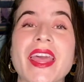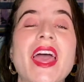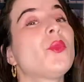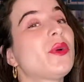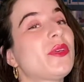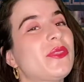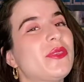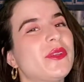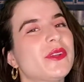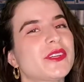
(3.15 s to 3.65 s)

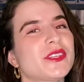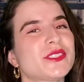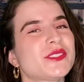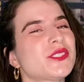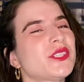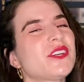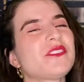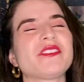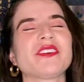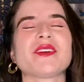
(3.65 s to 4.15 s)
With your
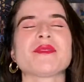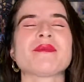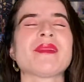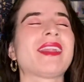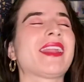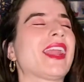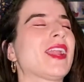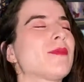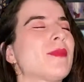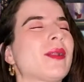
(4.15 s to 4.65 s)
server,
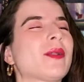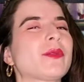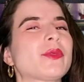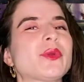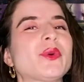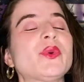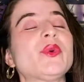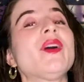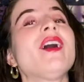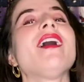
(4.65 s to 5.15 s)
Manena
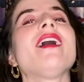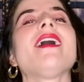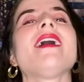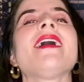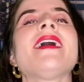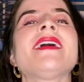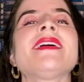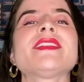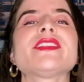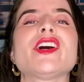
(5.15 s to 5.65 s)
Manatu.
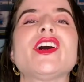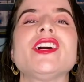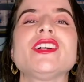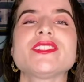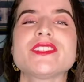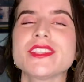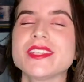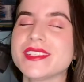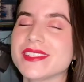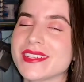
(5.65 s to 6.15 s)
And on
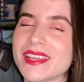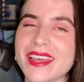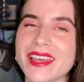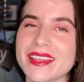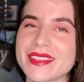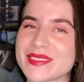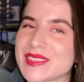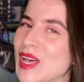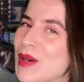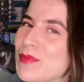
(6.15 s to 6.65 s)

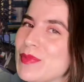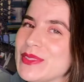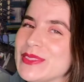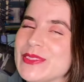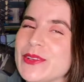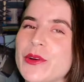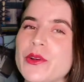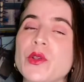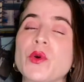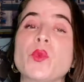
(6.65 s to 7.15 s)
today's
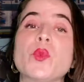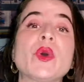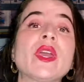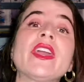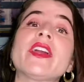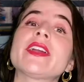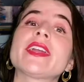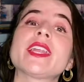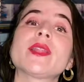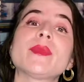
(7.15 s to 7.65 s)
episode, we
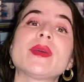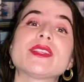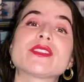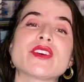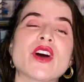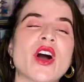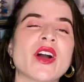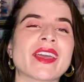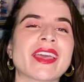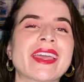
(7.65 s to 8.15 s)
are going to be
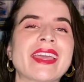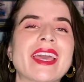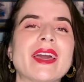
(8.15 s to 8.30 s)
talking